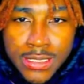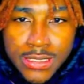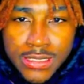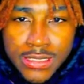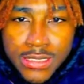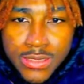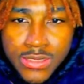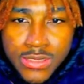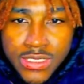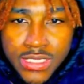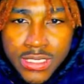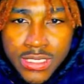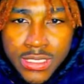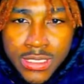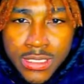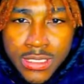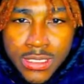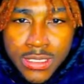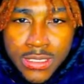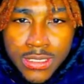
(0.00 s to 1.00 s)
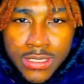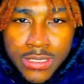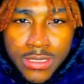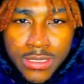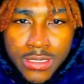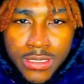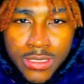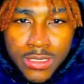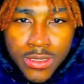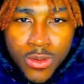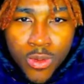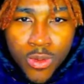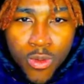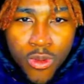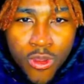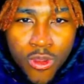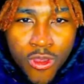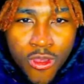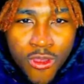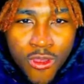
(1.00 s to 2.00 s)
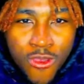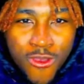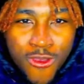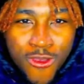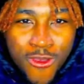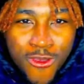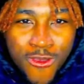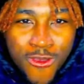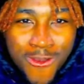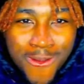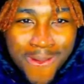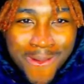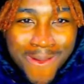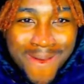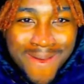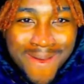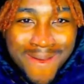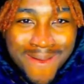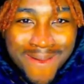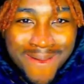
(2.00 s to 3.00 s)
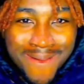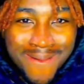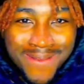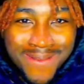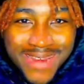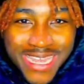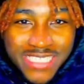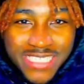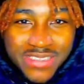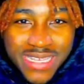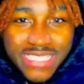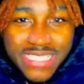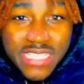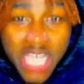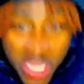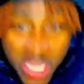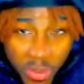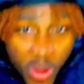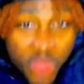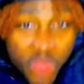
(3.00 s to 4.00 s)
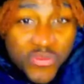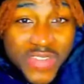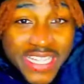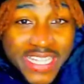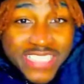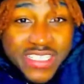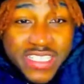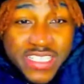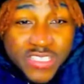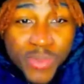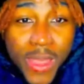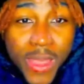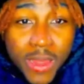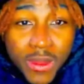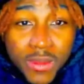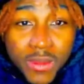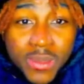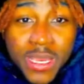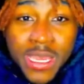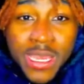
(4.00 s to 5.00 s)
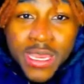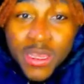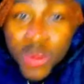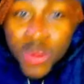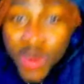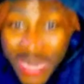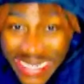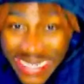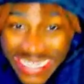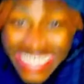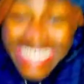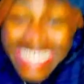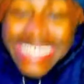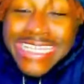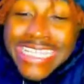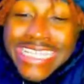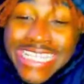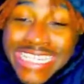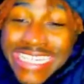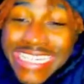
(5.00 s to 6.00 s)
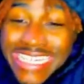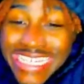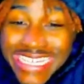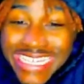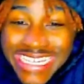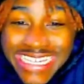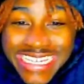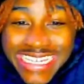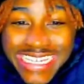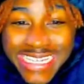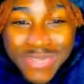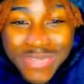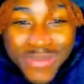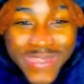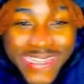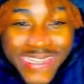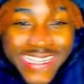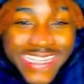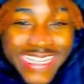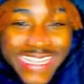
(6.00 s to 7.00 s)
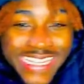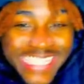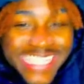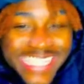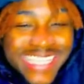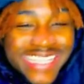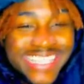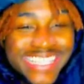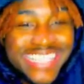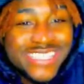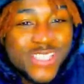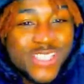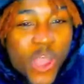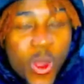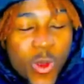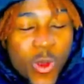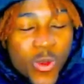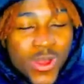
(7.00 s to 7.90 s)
See what's up. Oh, nice pass. More fantasy spot up. Greeby. Let's go.